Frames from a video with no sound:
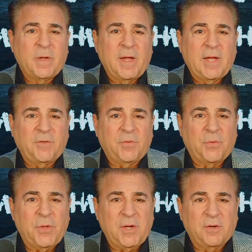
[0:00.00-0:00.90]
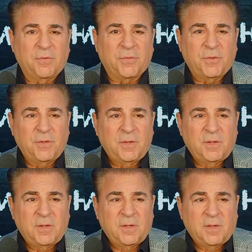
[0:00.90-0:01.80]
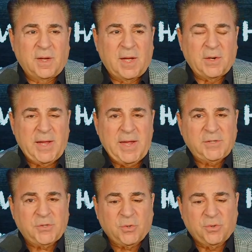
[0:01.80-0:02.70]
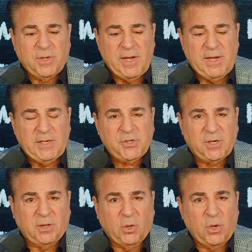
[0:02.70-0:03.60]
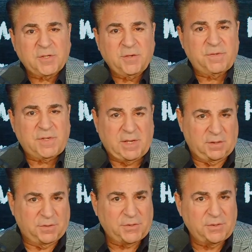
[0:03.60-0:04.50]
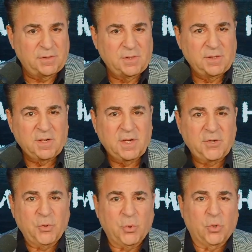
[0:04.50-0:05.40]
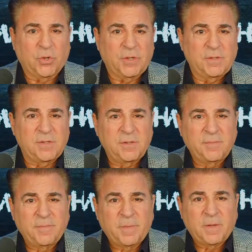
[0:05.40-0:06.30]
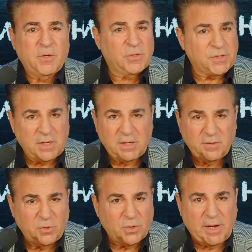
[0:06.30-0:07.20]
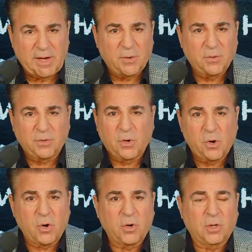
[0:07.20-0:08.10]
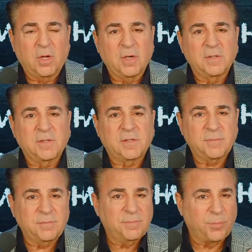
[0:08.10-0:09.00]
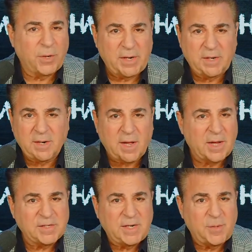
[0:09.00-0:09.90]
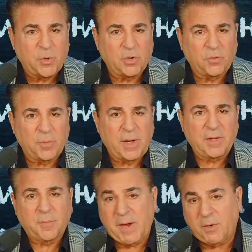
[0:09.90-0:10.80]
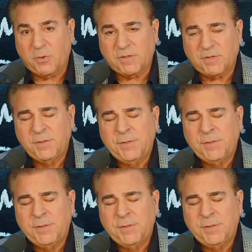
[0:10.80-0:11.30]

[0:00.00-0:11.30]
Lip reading: And if you think of how to answer the aging loss of cells in your organs, your skin, your hair, your heart, lungs, brain, eyes, any part of your body, pancreas.